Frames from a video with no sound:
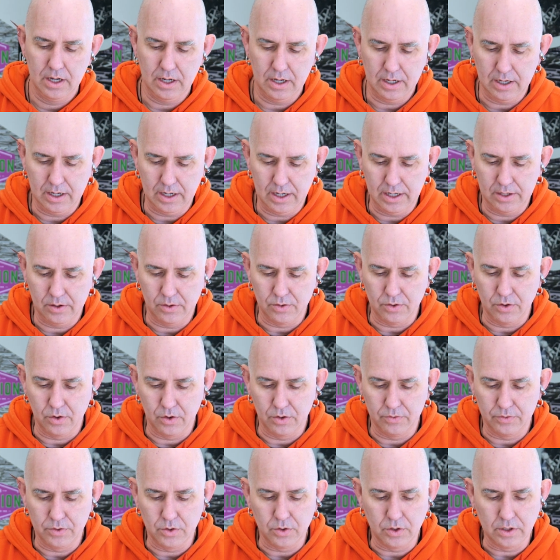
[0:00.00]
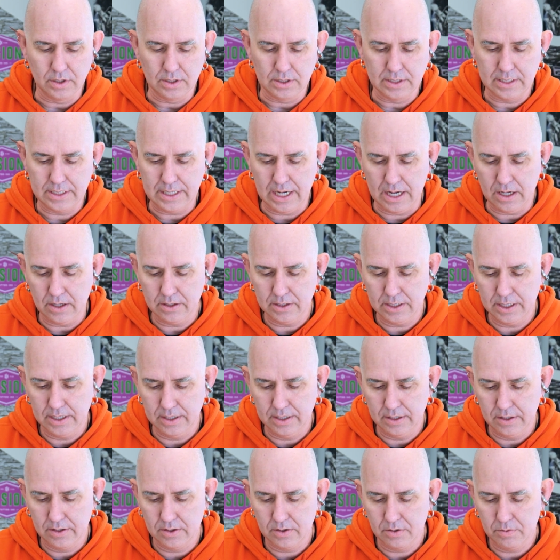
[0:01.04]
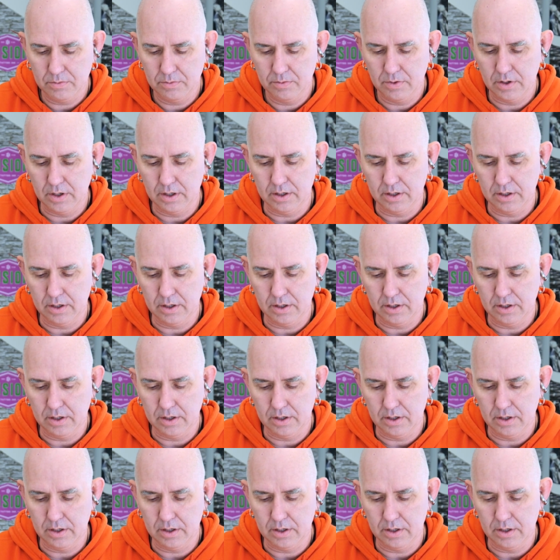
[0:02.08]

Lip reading: I don't know if you can tell here.